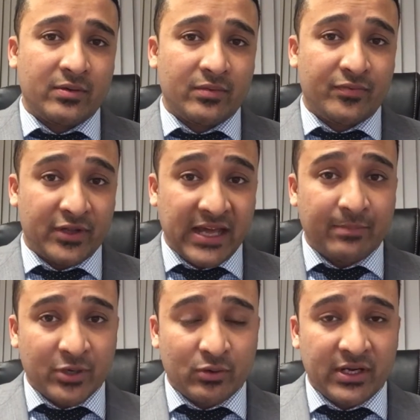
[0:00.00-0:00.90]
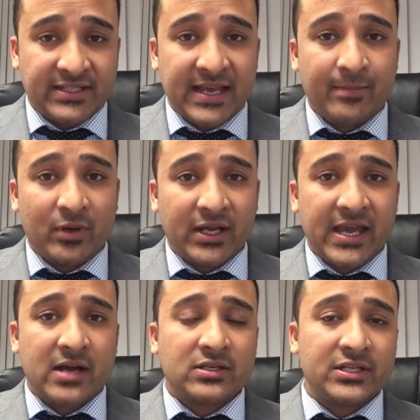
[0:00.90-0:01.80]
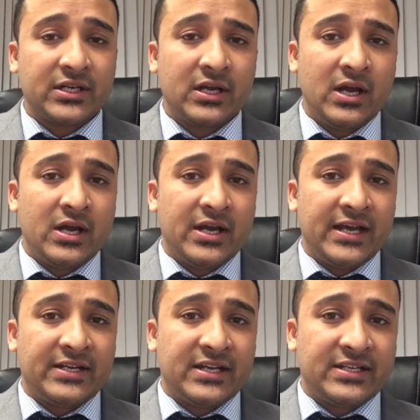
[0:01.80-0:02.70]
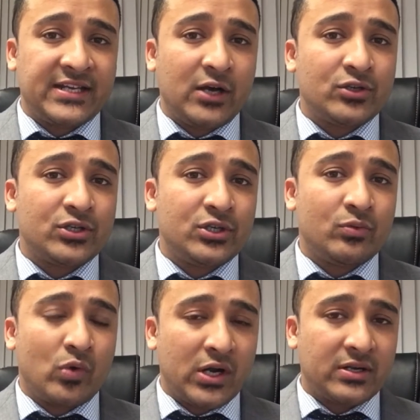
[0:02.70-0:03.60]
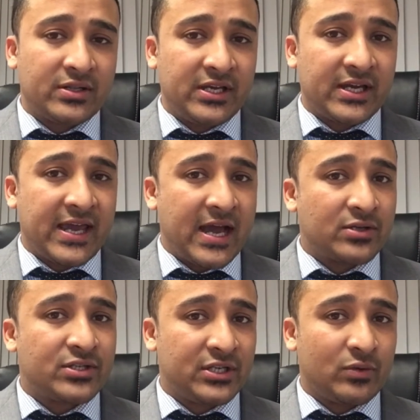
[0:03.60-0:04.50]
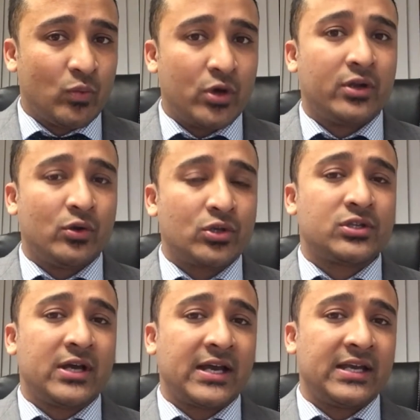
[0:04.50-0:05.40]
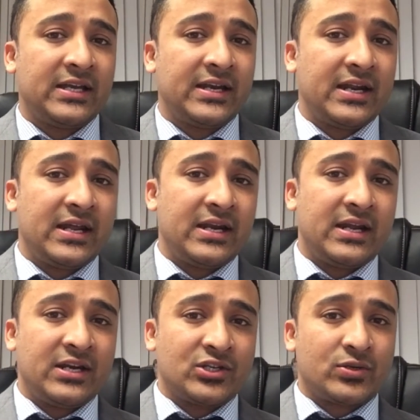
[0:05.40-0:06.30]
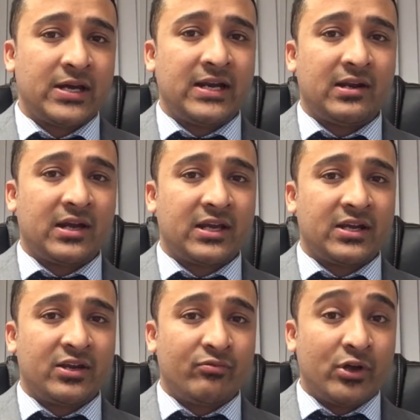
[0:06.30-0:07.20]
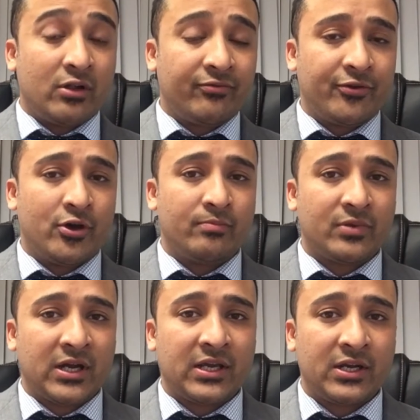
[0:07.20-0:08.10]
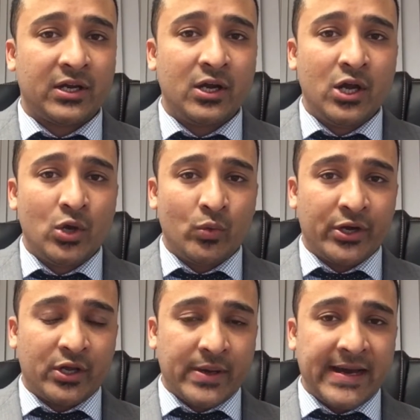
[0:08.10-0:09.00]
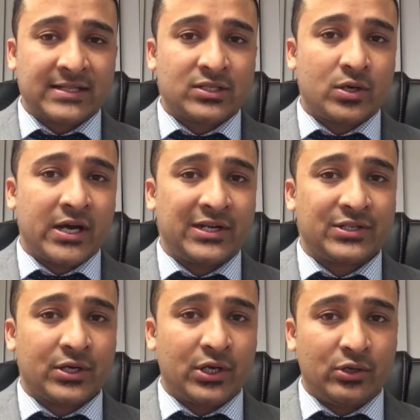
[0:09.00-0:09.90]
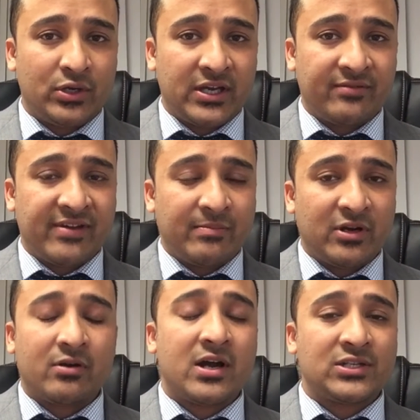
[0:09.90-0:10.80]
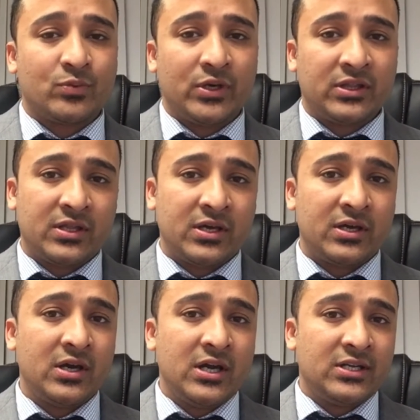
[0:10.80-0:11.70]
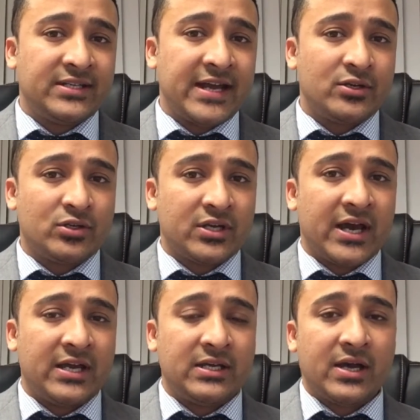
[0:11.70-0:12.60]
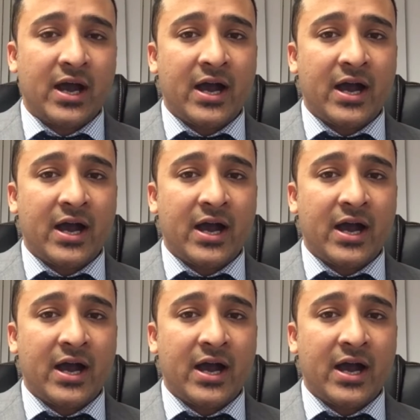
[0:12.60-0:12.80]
for that particular example, accounting, it tells you what the accounting world looks like in Australia, like in a real firm, like, when you go outside, so you get familiarized with the day-to-day